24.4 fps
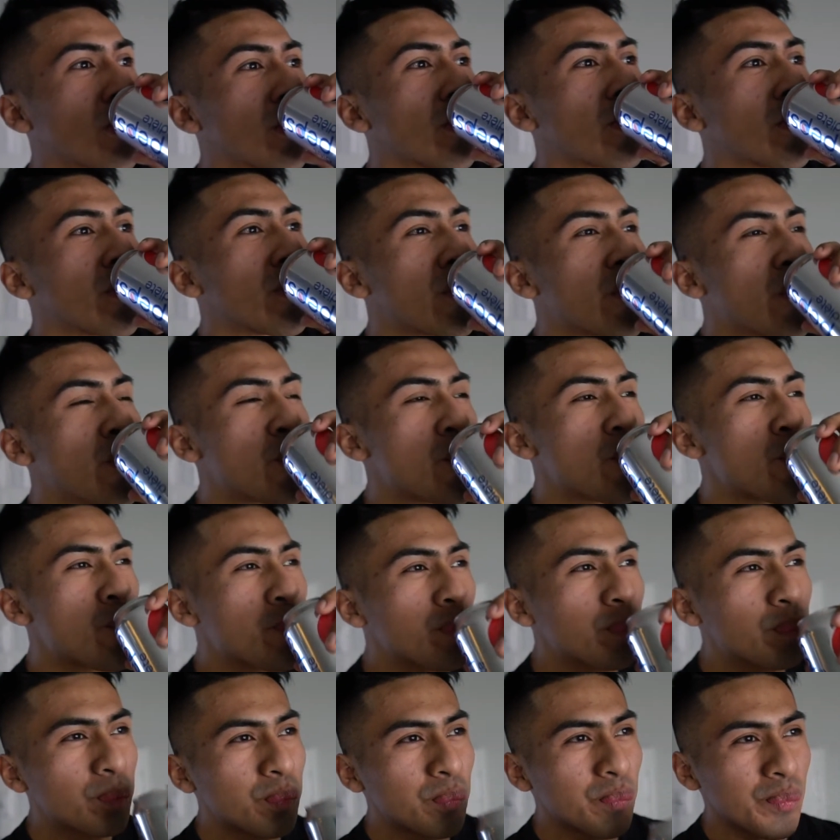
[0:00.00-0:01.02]
Oh,
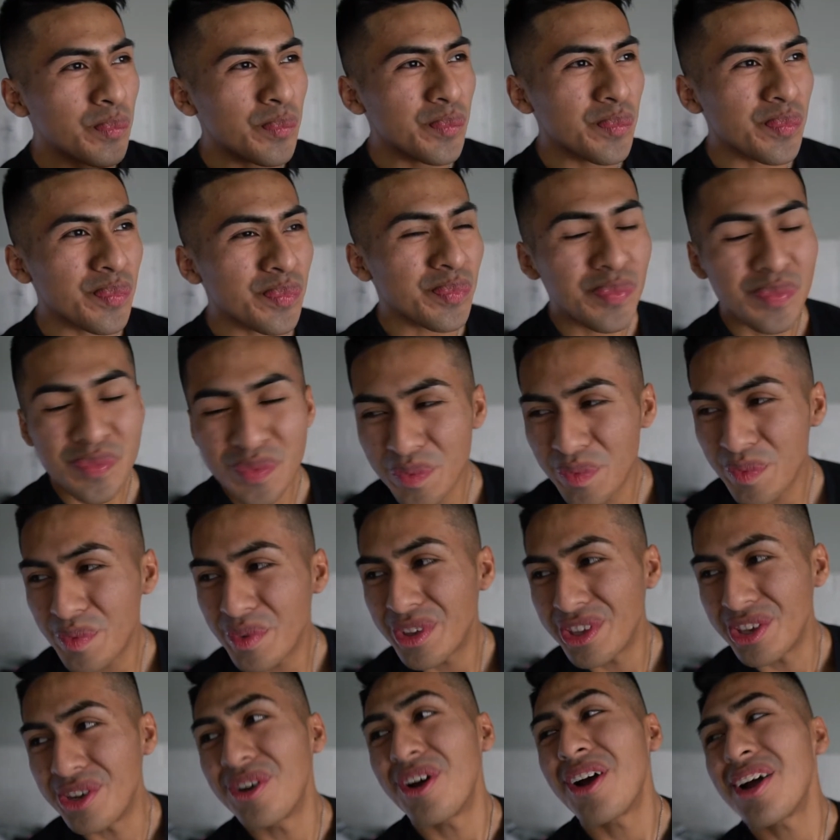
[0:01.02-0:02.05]
I believe you're the key.
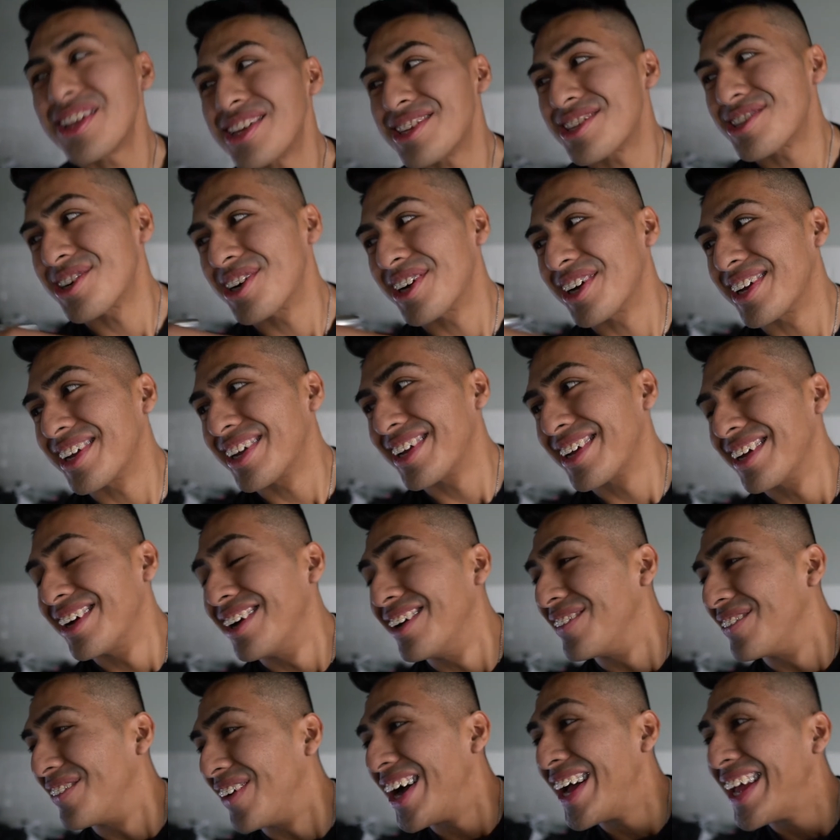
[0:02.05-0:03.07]
You are the trick.
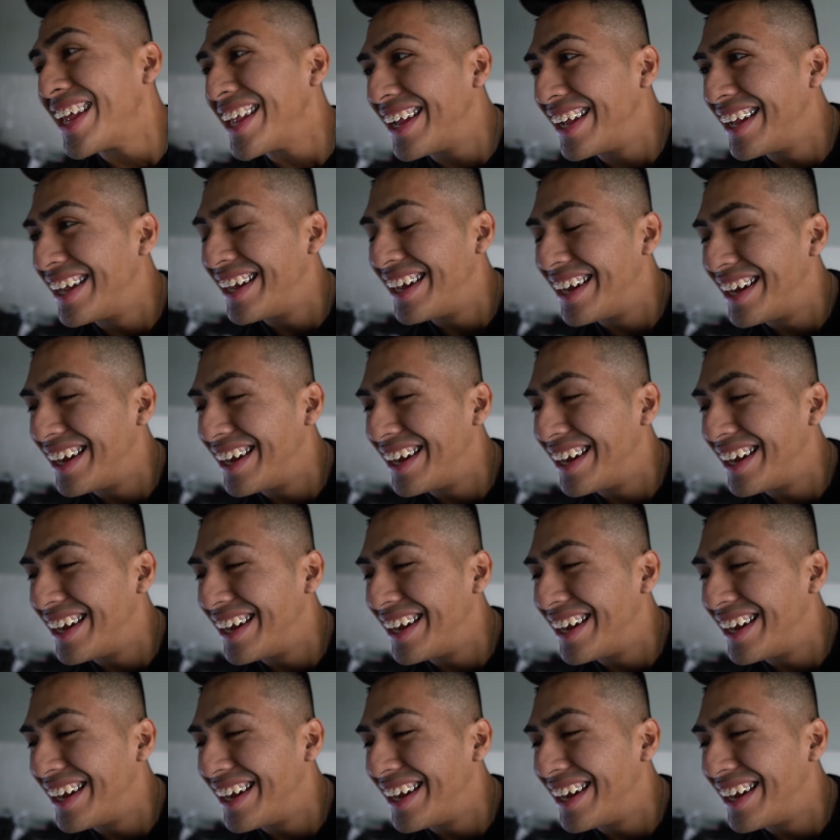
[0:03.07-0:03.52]
What?